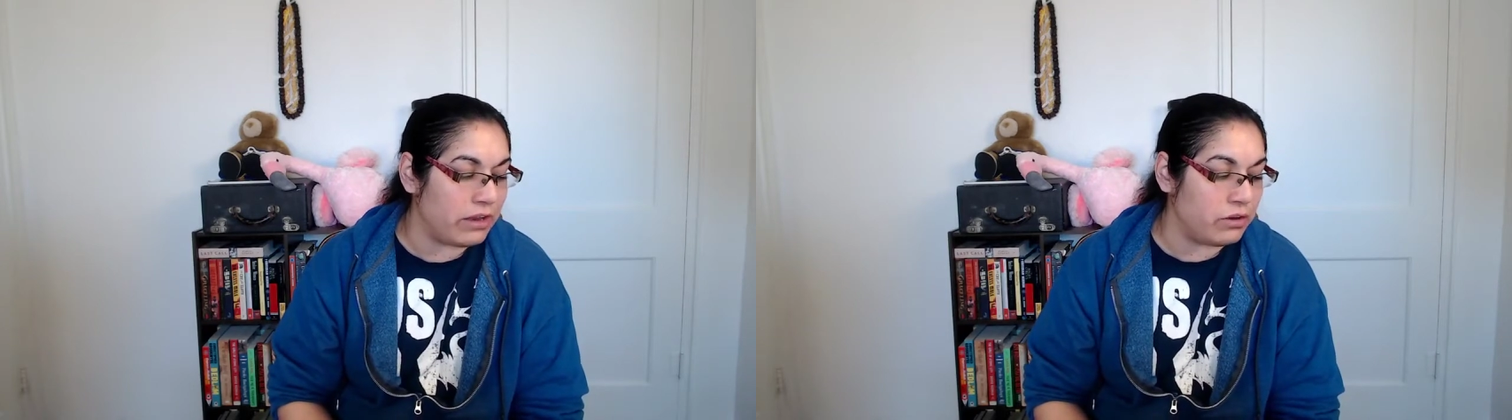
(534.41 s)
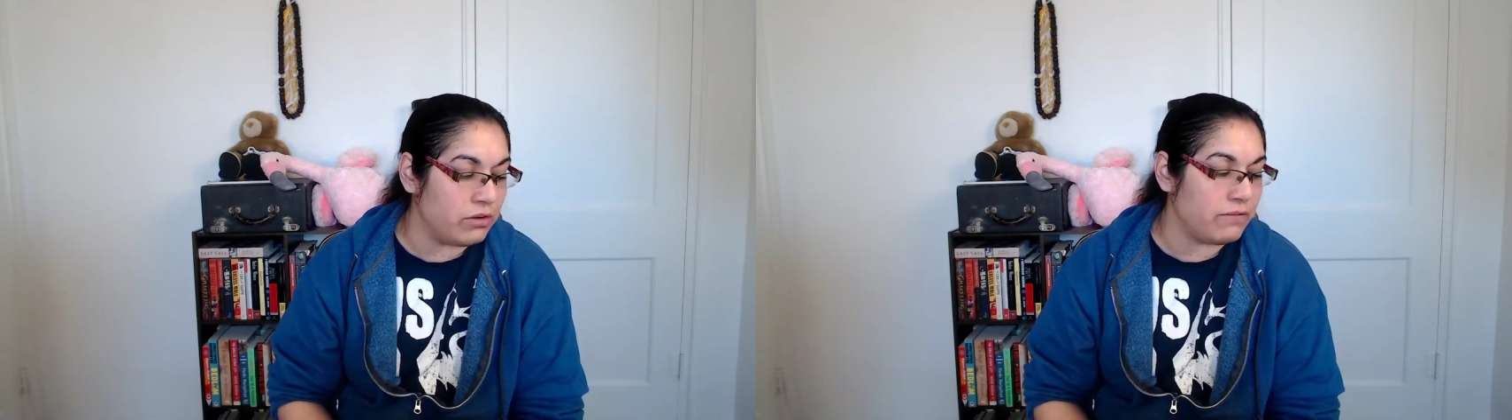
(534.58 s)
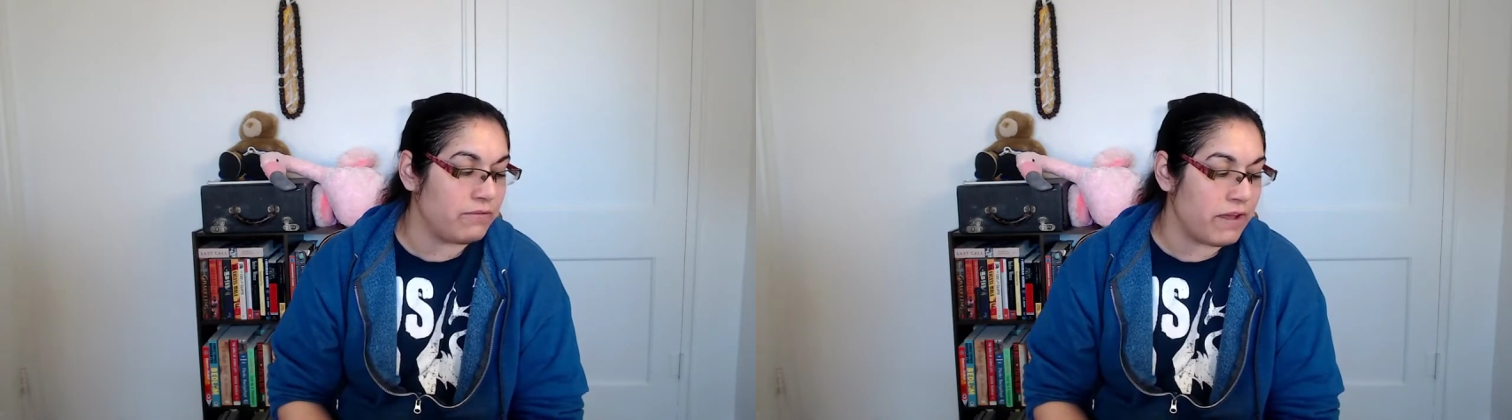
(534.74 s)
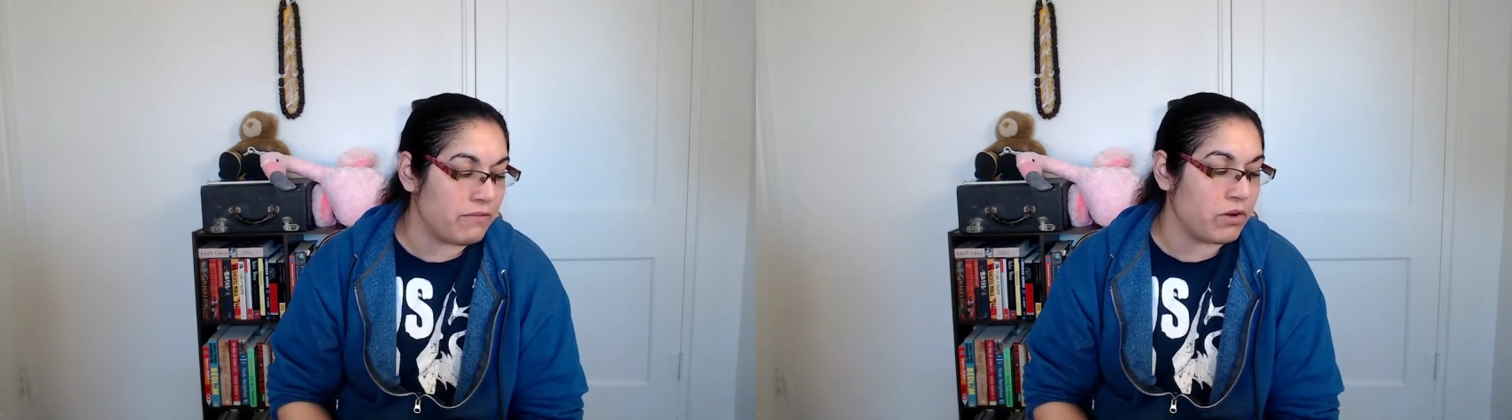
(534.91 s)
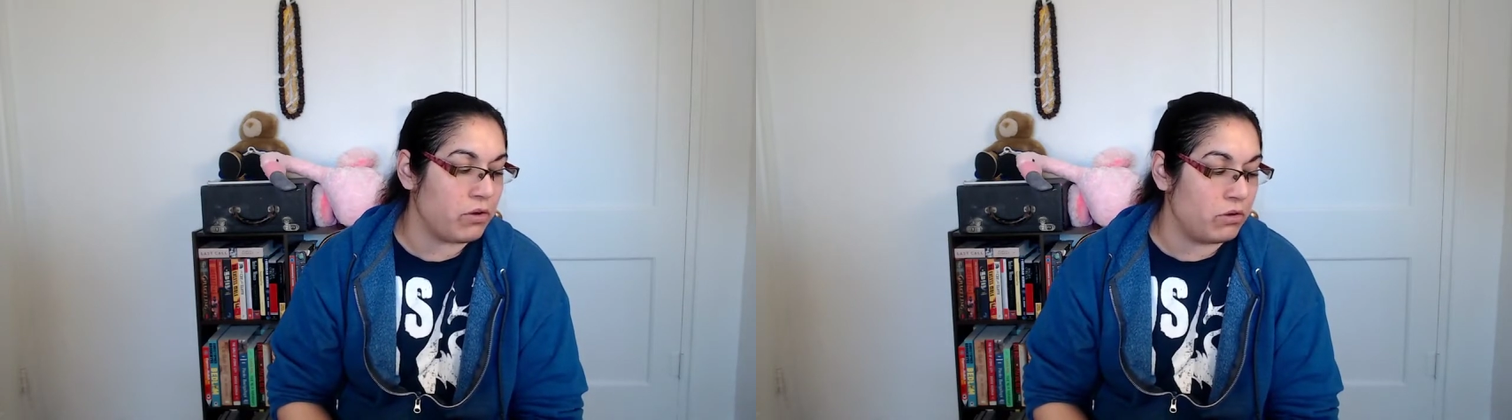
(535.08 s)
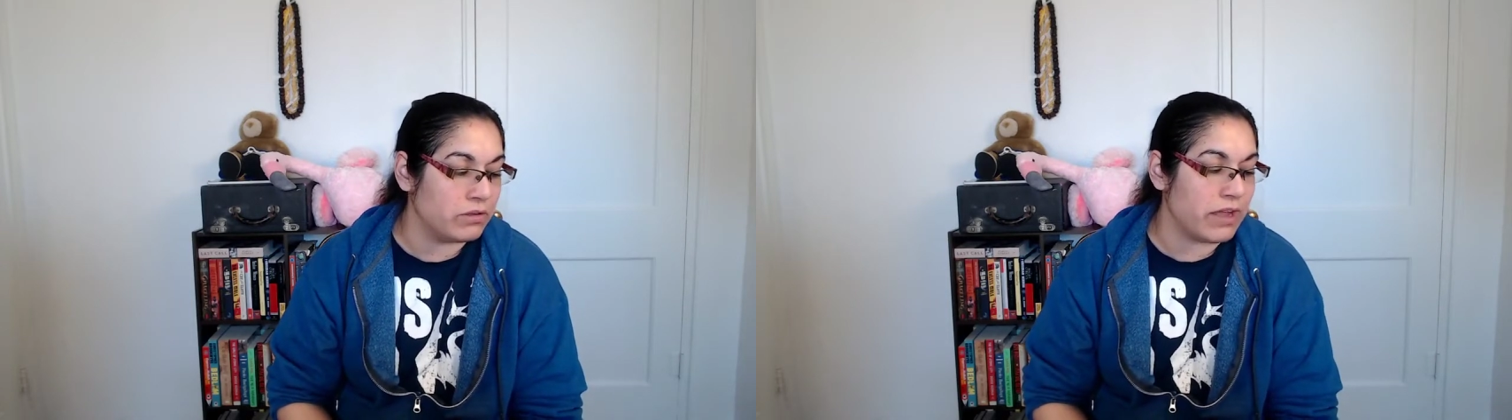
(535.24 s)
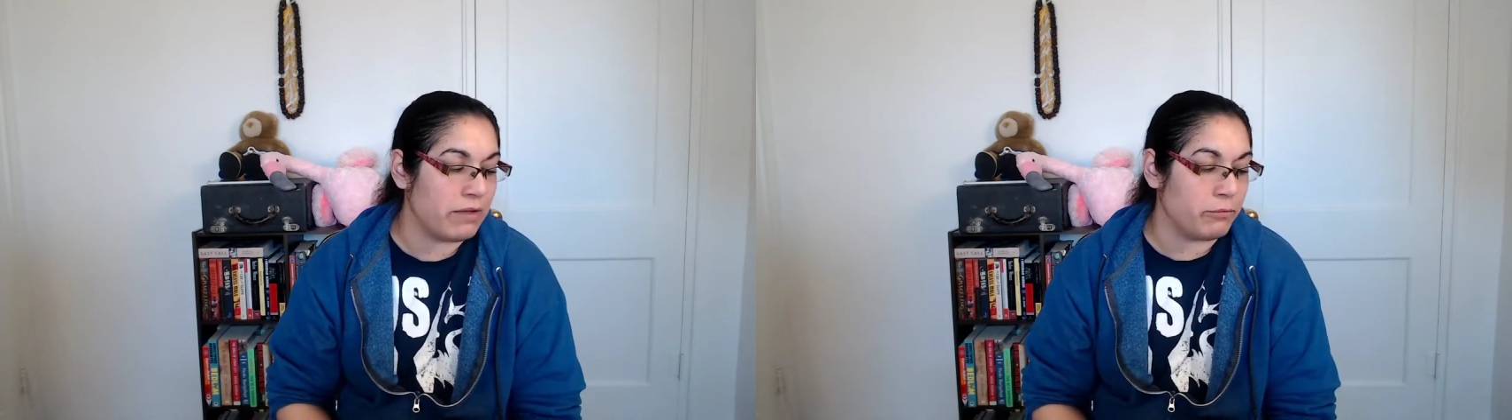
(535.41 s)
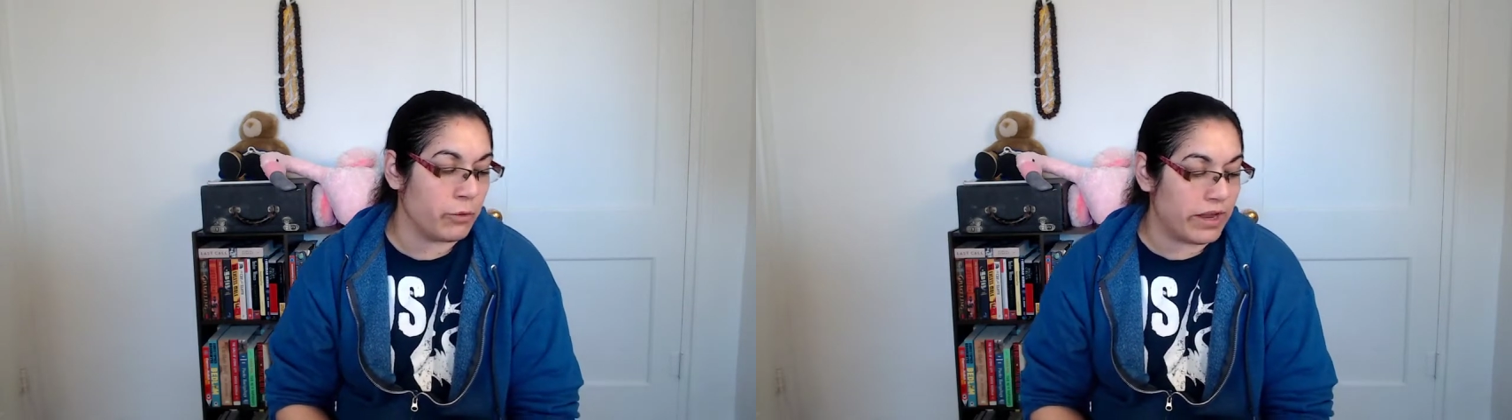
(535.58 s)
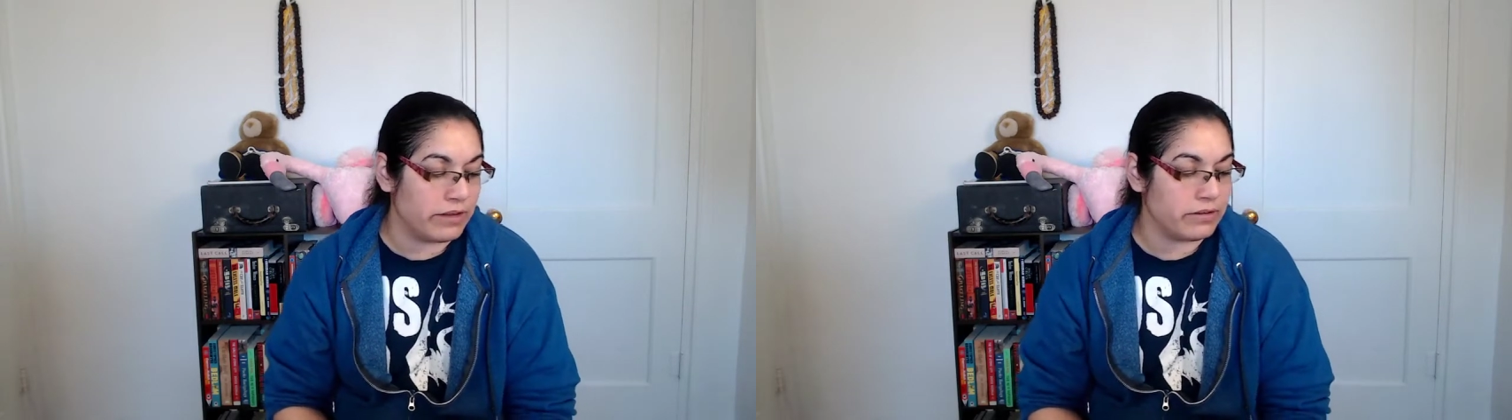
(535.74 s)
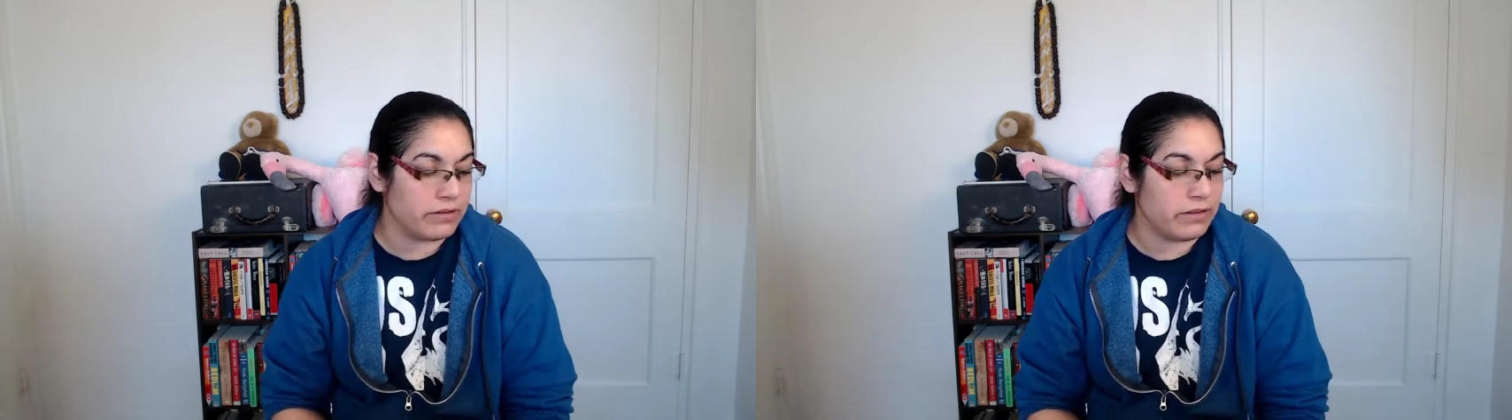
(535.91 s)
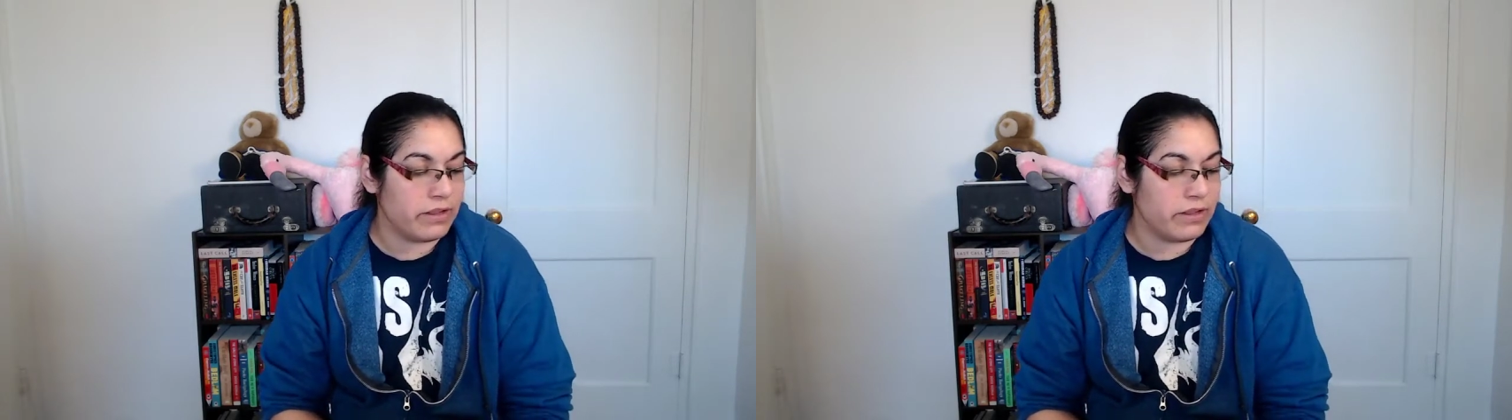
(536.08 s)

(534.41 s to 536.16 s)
new favorite old-time great.